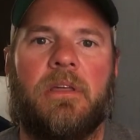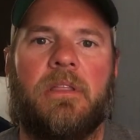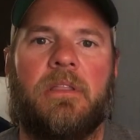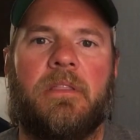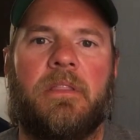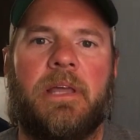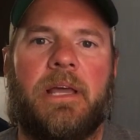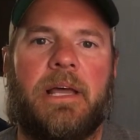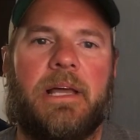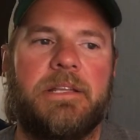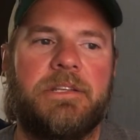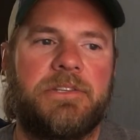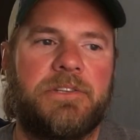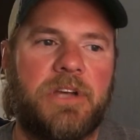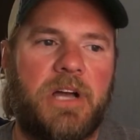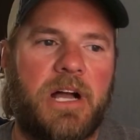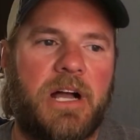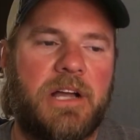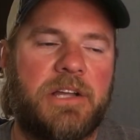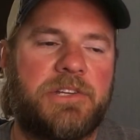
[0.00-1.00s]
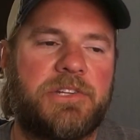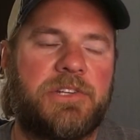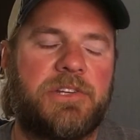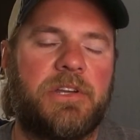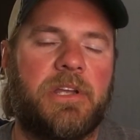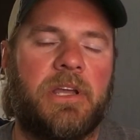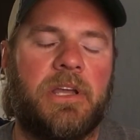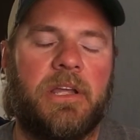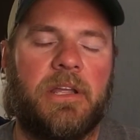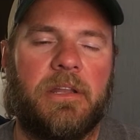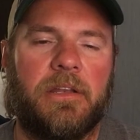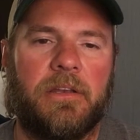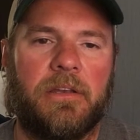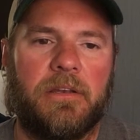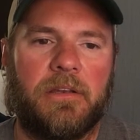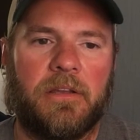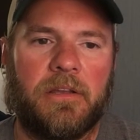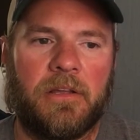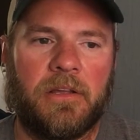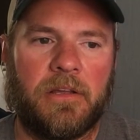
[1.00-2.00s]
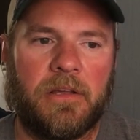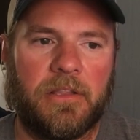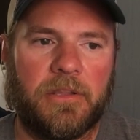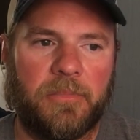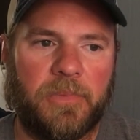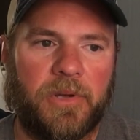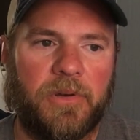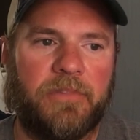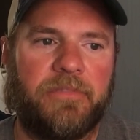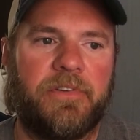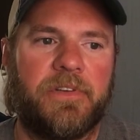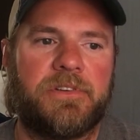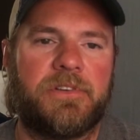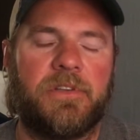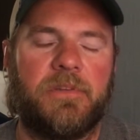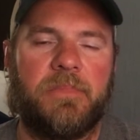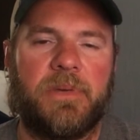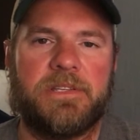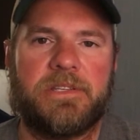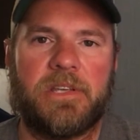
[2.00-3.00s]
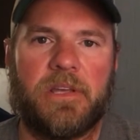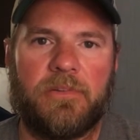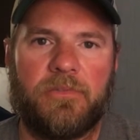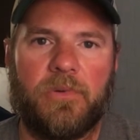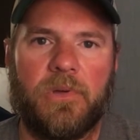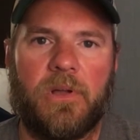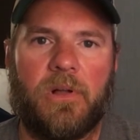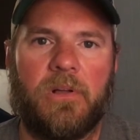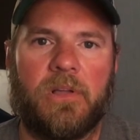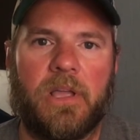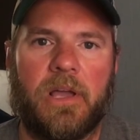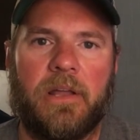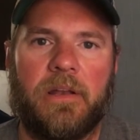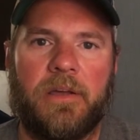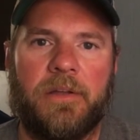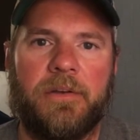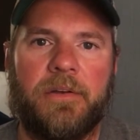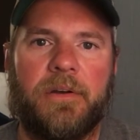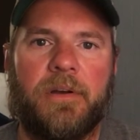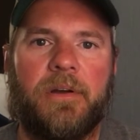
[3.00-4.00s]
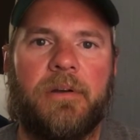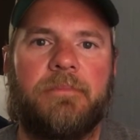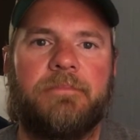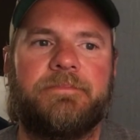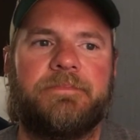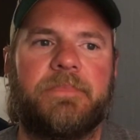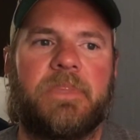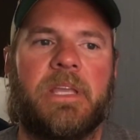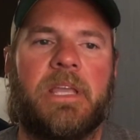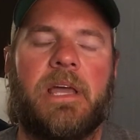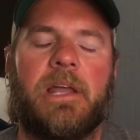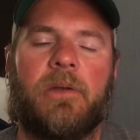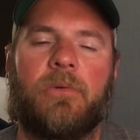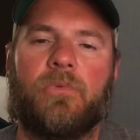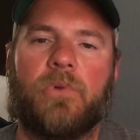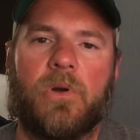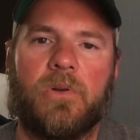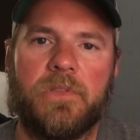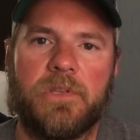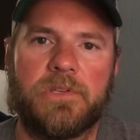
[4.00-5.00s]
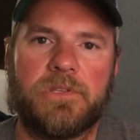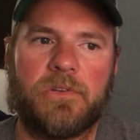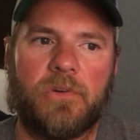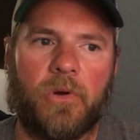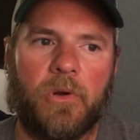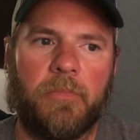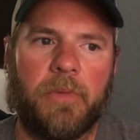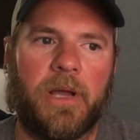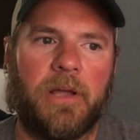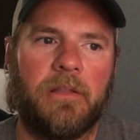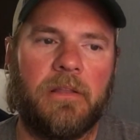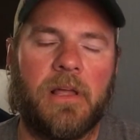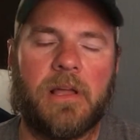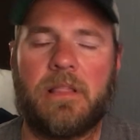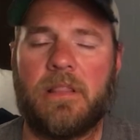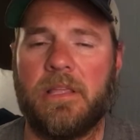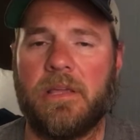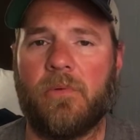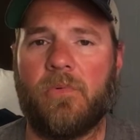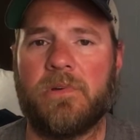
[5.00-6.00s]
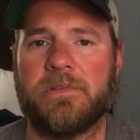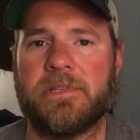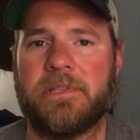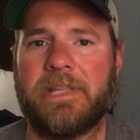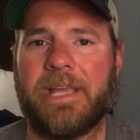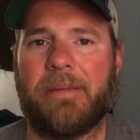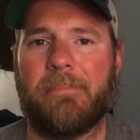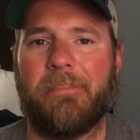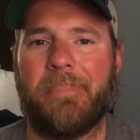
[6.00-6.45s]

that Josh and uh, the boat official and myself, we all got under and kind of rode the storm out. Luckily, it wasn't that